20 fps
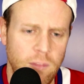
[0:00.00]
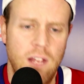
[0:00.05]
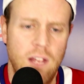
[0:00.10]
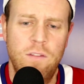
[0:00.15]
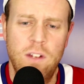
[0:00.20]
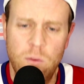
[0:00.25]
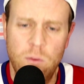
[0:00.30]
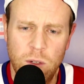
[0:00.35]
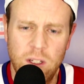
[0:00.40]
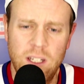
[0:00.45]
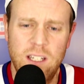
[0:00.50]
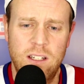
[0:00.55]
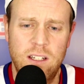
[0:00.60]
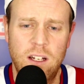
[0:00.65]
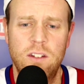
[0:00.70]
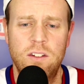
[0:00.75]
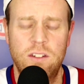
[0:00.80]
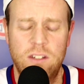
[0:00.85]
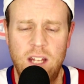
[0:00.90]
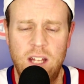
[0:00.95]
if he really
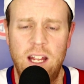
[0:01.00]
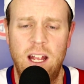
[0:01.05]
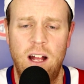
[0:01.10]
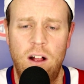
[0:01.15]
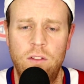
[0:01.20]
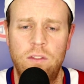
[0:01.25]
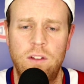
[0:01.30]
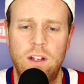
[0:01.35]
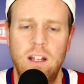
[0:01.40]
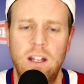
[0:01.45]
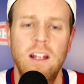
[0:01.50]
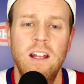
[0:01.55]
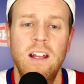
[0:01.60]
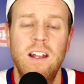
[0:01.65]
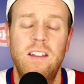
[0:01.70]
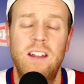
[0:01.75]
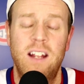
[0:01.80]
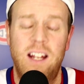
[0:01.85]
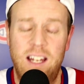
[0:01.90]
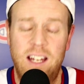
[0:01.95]
does stay healthy,
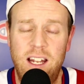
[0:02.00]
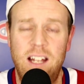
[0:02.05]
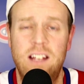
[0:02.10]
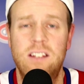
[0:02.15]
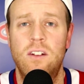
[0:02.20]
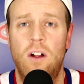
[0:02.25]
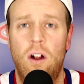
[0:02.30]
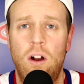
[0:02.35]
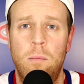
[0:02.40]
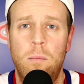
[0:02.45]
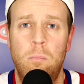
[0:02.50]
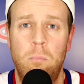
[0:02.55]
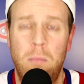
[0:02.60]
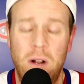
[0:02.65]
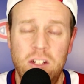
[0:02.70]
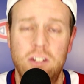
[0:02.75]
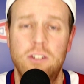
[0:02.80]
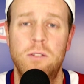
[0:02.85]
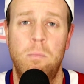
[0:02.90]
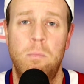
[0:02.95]
the Canadiens are a
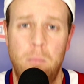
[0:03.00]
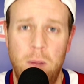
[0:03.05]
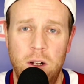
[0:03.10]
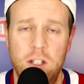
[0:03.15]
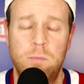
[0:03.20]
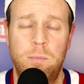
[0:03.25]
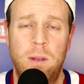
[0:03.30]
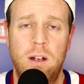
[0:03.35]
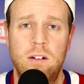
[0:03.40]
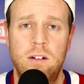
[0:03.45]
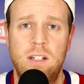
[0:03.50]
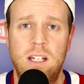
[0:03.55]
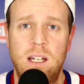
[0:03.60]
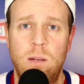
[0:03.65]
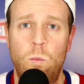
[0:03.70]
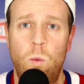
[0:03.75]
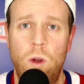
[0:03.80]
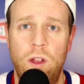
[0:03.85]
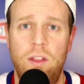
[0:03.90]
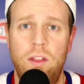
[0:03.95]
much, much better
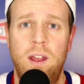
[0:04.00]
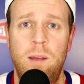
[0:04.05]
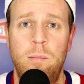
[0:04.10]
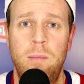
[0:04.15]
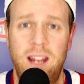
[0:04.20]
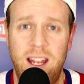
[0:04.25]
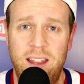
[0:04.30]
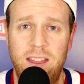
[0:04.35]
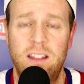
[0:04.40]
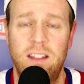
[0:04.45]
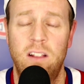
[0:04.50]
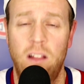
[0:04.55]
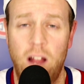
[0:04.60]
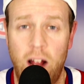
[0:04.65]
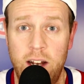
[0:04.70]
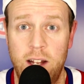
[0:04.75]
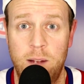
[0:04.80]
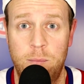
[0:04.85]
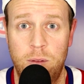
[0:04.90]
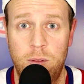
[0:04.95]
team with him in the
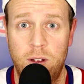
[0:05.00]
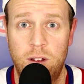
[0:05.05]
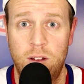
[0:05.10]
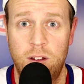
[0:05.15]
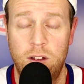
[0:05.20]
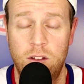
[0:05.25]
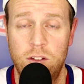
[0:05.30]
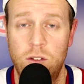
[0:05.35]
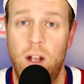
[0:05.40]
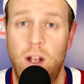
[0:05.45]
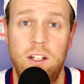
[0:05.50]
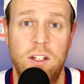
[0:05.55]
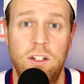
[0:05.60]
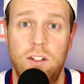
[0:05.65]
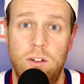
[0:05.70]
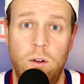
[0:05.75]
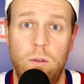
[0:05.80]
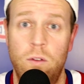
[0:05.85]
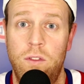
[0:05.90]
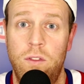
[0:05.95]
lineup. So I
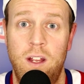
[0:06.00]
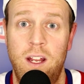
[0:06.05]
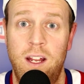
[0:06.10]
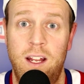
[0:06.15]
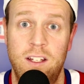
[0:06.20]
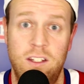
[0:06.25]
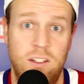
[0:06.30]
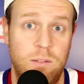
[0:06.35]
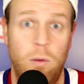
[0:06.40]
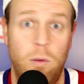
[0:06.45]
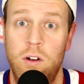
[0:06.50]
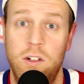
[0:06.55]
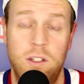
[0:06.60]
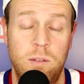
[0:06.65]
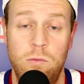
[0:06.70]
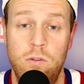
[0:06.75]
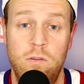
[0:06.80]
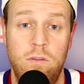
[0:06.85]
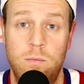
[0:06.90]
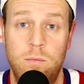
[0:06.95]
just don't think it's smart to
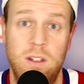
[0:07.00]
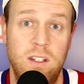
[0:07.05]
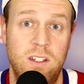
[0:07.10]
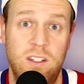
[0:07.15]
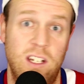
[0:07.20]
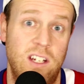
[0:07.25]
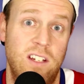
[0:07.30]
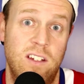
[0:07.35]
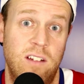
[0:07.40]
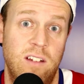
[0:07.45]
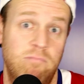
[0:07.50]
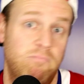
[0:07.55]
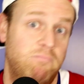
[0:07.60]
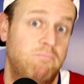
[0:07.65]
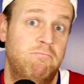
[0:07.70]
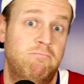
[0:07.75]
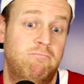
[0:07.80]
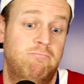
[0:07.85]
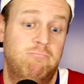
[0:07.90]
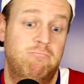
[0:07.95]
move him this season.
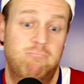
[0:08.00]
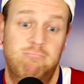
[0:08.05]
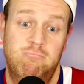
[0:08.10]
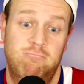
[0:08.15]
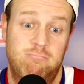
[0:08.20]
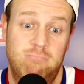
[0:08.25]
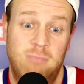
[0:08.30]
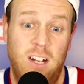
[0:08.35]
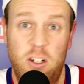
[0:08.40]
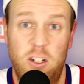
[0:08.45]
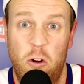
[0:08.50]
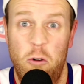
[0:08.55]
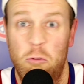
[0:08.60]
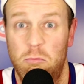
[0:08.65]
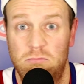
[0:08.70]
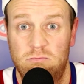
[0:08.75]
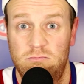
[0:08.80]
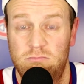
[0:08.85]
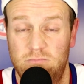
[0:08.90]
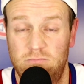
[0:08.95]
I don't.
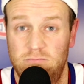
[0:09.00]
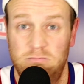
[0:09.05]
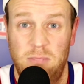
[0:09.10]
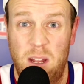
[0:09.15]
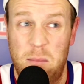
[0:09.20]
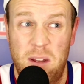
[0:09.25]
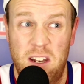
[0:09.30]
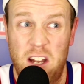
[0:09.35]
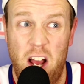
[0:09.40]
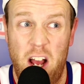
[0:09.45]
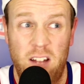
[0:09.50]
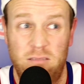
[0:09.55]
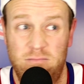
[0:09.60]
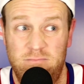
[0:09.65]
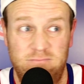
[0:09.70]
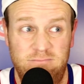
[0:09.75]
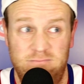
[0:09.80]
Maybe not